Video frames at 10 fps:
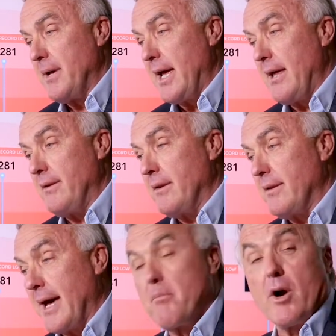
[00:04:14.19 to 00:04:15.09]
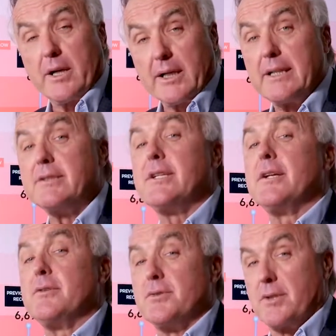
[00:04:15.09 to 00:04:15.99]
And that market
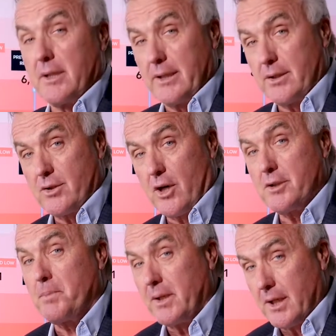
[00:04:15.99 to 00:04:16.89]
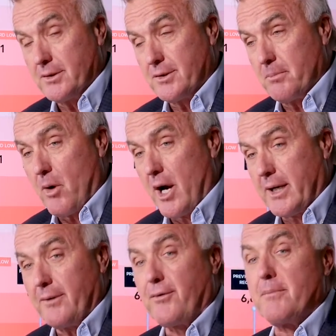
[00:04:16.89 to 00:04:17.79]
continues to lead the charge because the
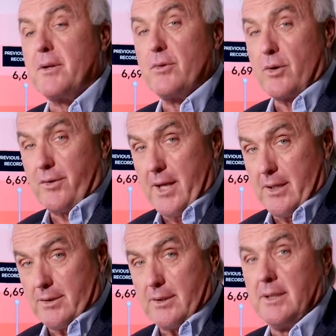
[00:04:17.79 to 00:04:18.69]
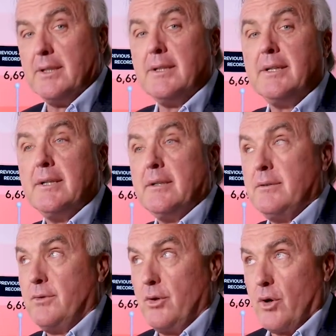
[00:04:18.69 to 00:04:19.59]
market from the Northeast,
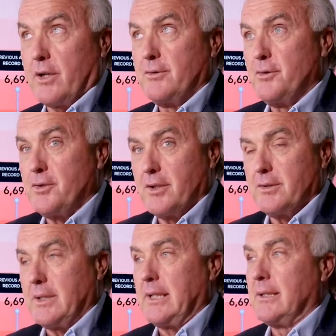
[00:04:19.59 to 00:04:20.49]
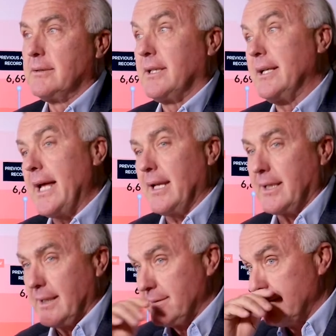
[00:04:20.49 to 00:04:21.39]
New York, New Jersey,
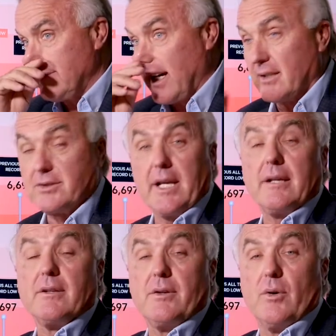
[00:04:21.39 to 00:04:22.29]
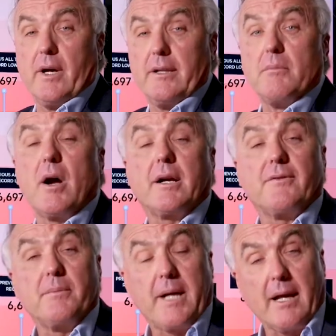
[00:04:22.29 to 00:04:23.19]
Connecticut, I'll say Illinois, the market
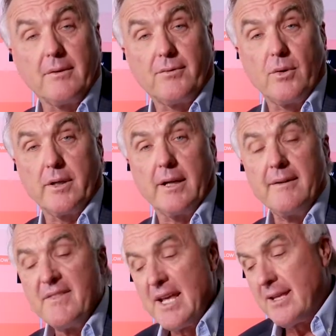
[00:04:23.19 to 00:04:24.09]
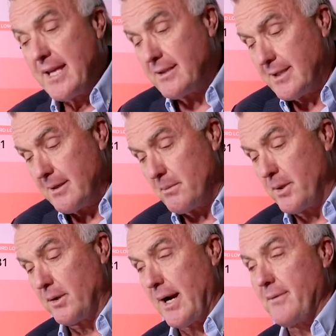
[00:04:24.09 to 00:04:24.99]
from California, they seem to be
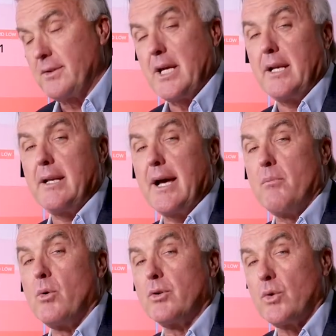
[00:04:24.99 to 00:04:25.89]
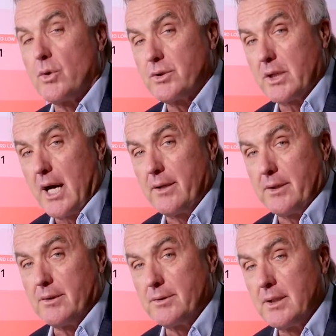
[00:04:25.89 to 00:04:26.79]
gravitating now more towards
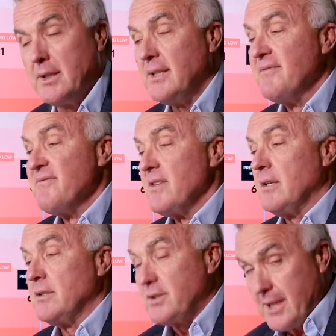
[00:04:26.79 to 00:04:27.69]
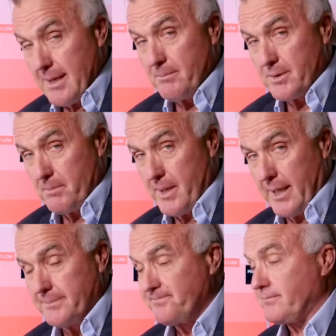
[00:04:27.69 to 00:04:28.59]
condos. Seem to be.